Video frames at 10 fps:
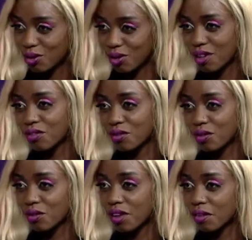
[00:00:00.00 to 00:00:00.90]
that if
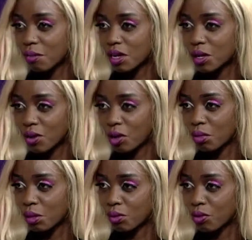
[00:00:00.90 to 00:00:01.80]
you've never been
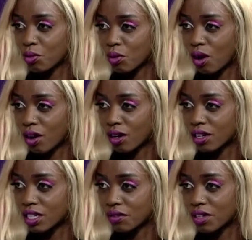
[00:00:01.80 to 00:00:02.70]
around people who
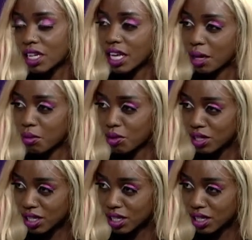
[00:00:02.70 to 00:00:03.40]
are differently able?